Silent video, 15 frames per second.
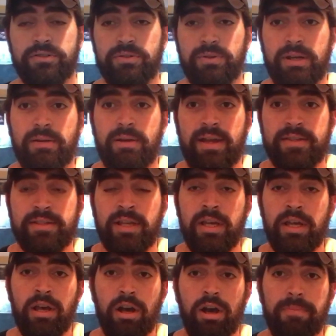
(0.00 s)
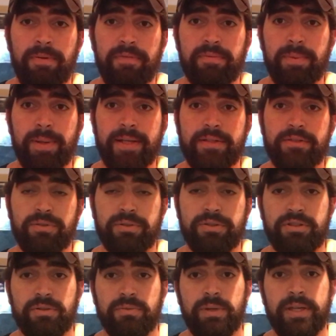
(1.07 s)
So anyways, hope everybody
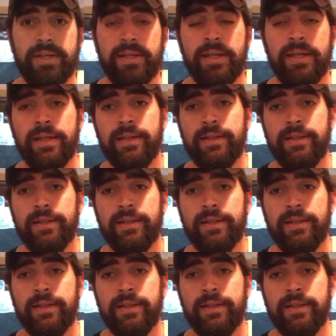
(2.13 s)
enjoys their week.